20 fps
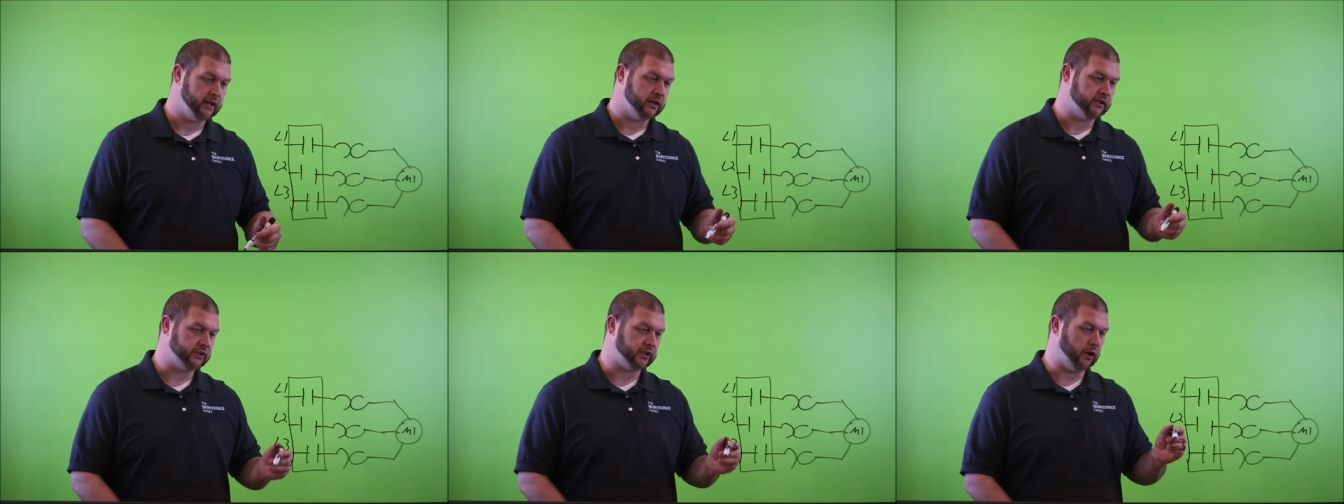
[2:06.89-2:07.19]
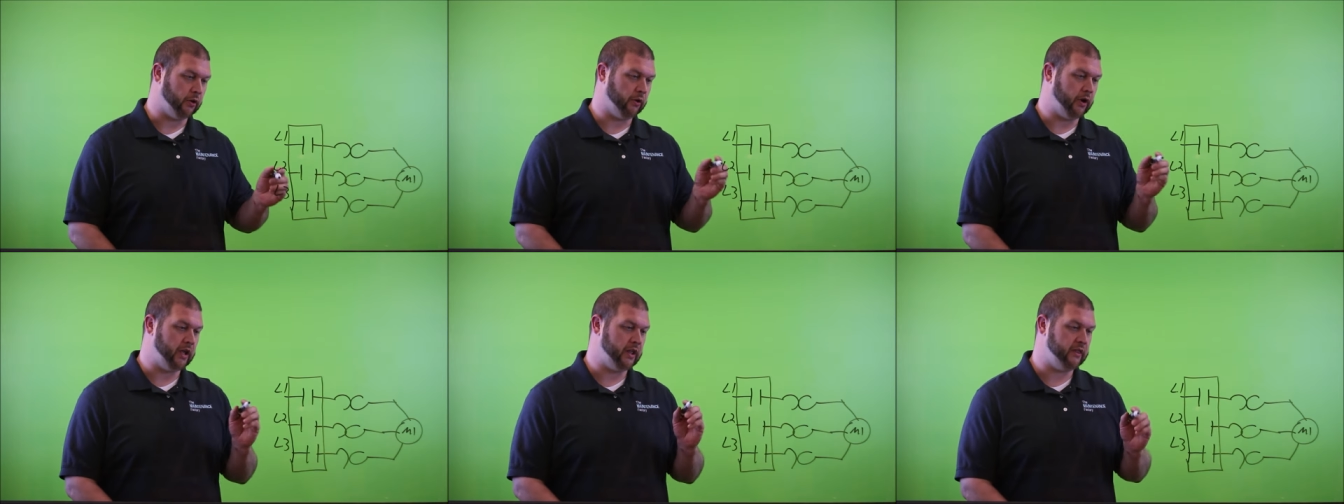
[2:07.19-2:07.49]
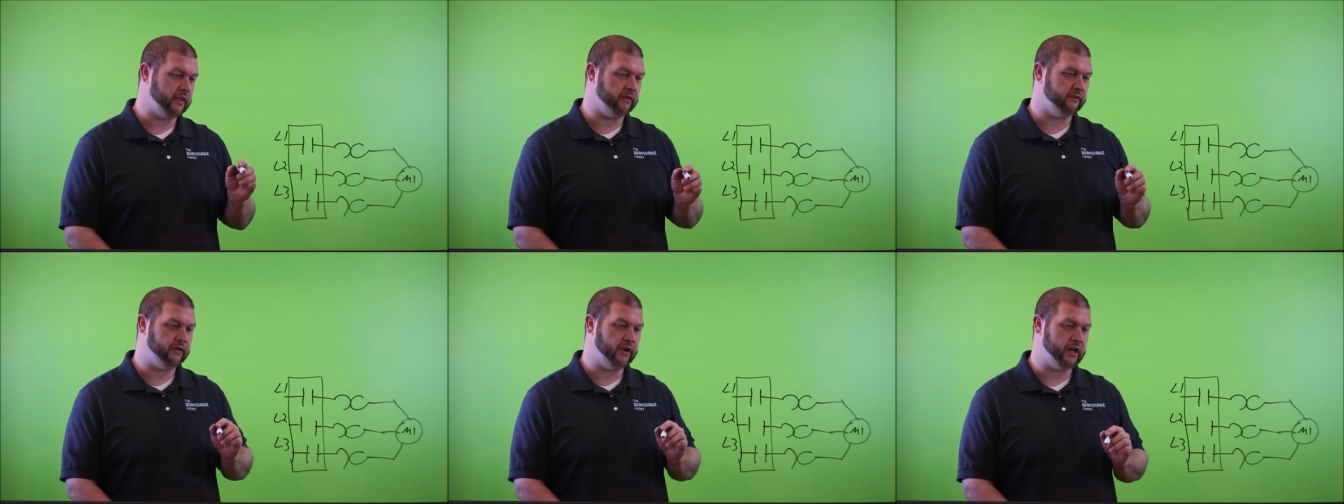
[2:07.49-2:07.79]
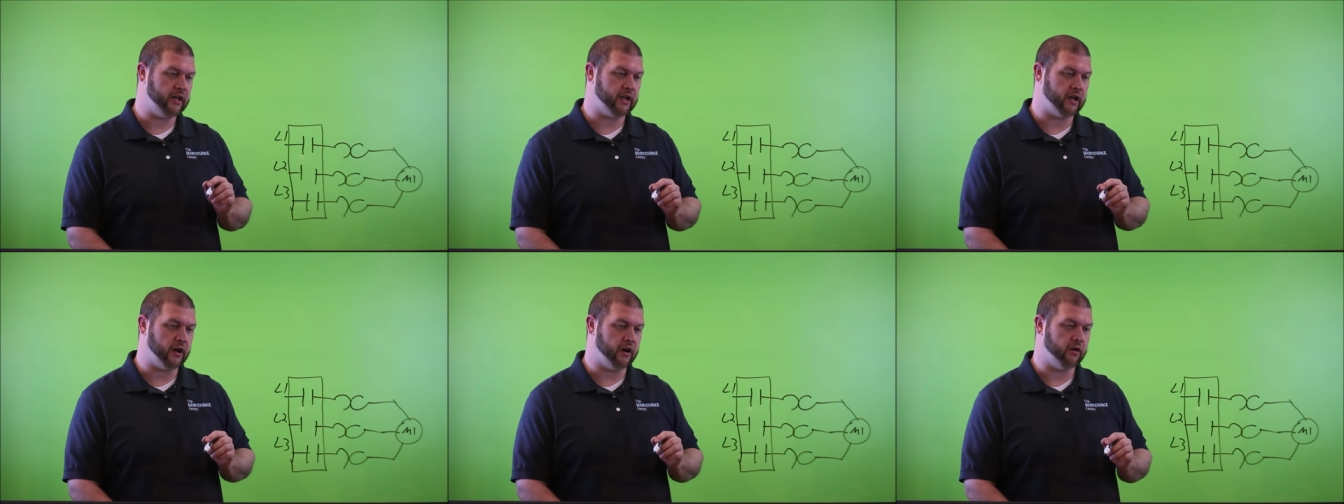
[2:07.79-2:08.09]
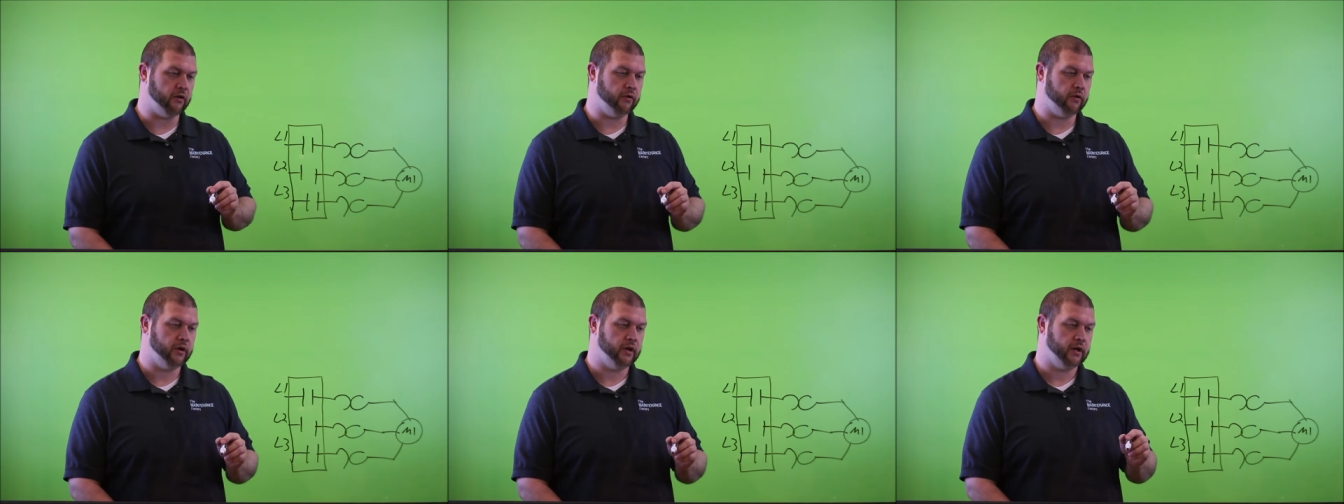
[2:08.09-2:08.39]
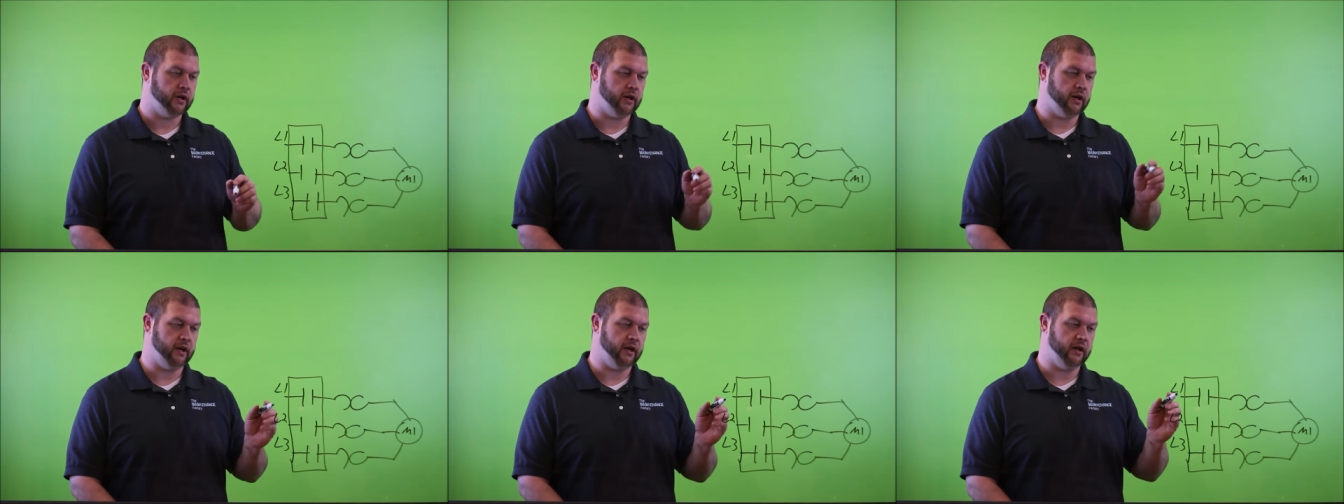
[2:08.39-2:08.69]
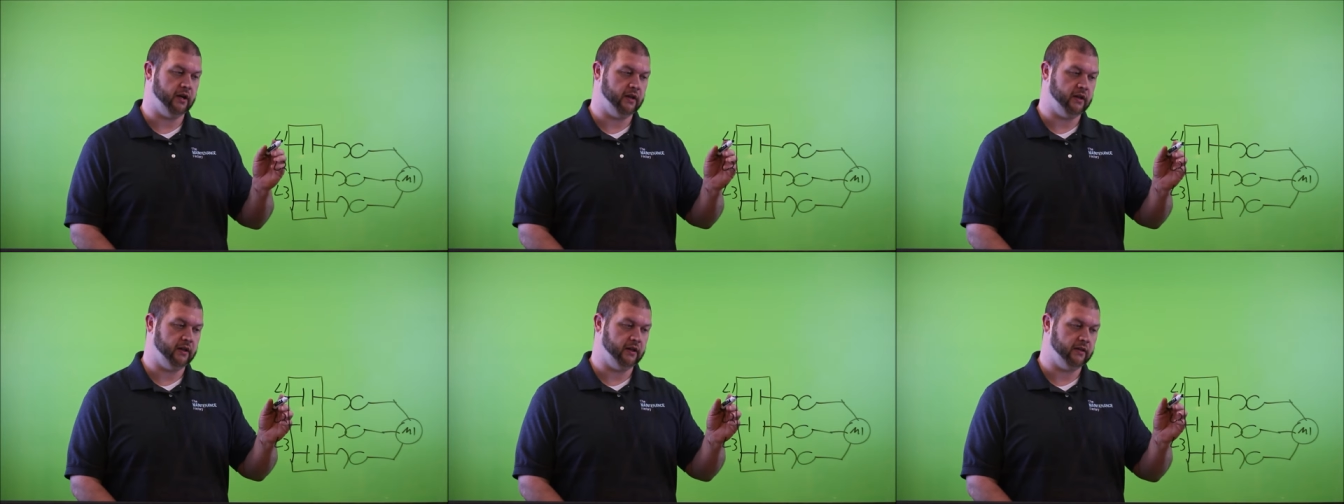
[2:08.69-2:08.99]
So in the video
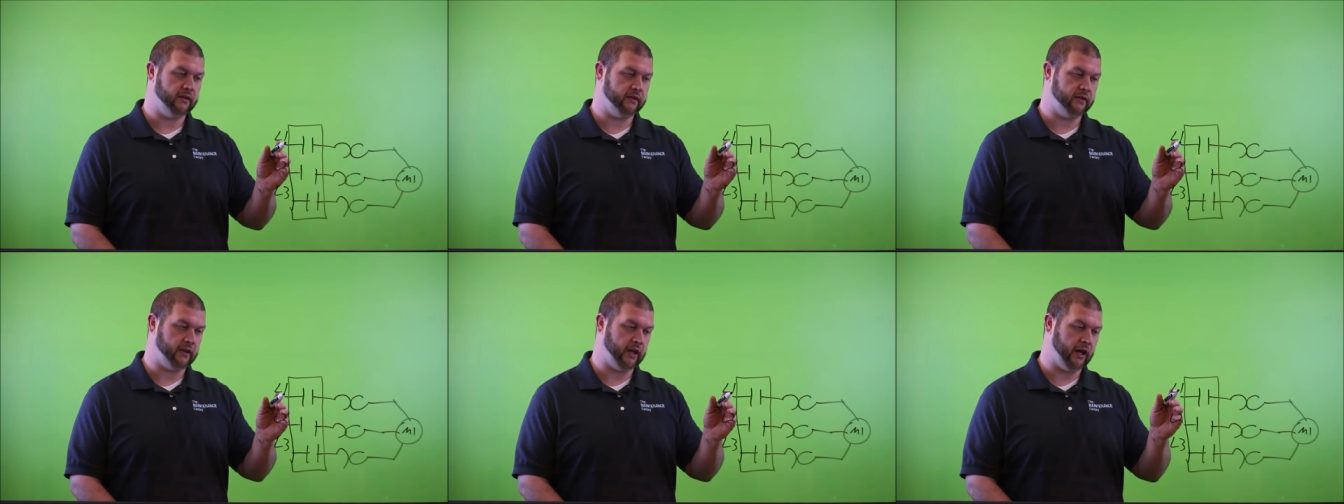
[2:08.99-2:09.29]
uh,